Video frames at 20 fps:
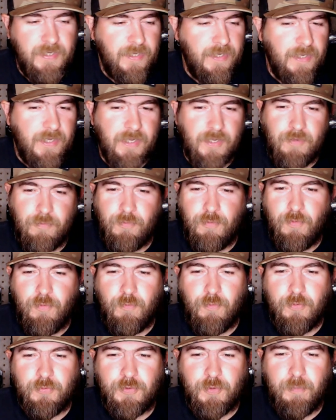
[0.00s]
Uh, we'll,
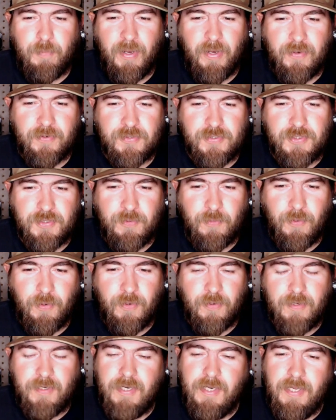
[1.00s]
we'll do better than
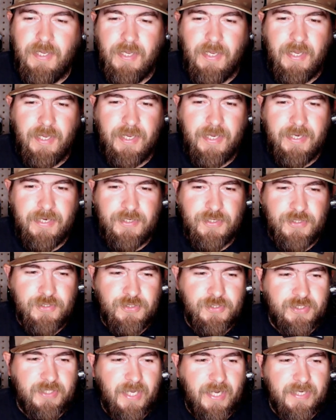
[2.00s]
Squirt, and you
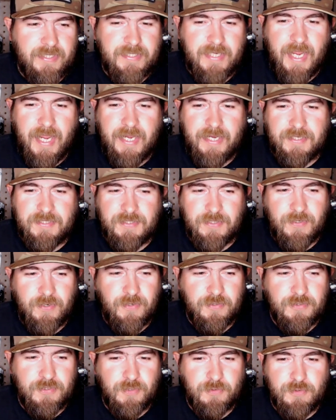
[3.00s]
just got to tag us on all
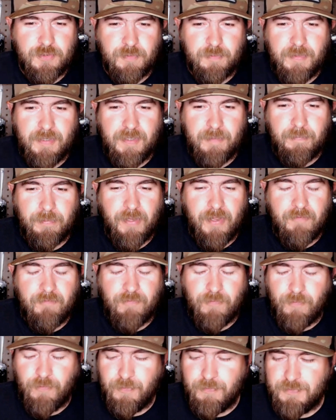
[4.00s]
social media
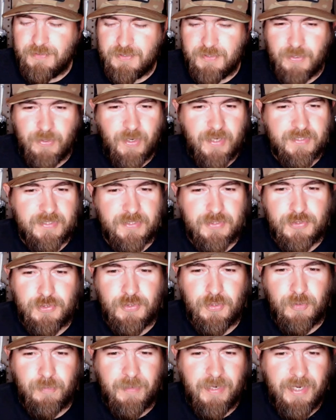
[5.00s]
platforms. So I said,
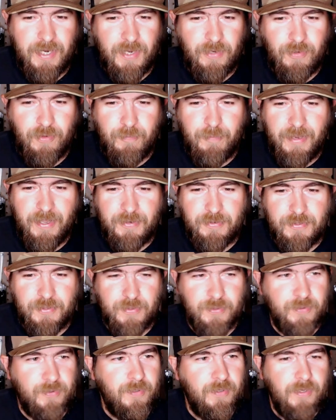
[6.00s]
sure, man, I love Mountain
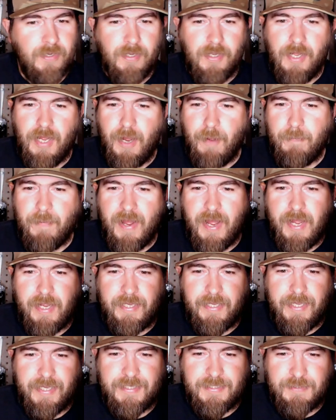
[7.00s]
Dew. I'll buy a
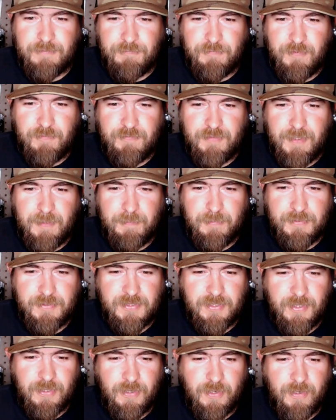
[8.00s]
case at fifteen
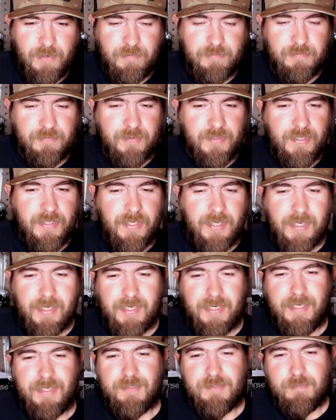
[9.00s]
percent off. And,
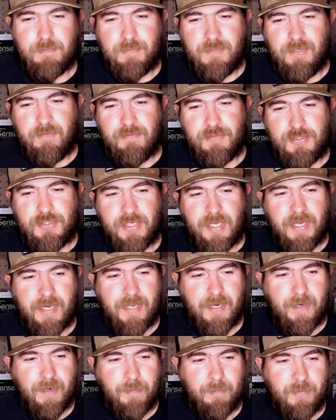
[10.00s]
and give you a shout
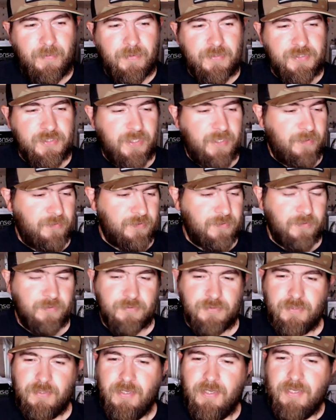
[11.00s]
out up on the channel. So
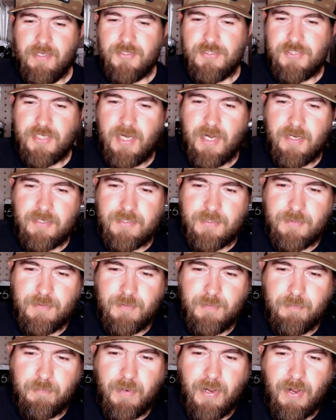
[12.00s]
shout out to
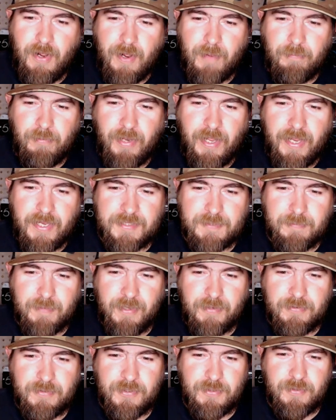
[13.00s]
Baja Blast
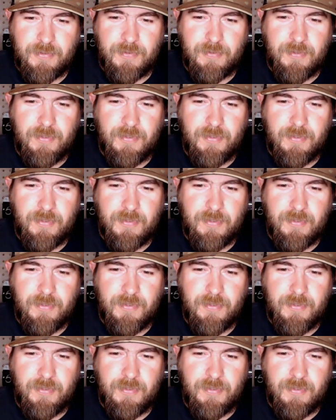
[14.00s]
Mountain Dew.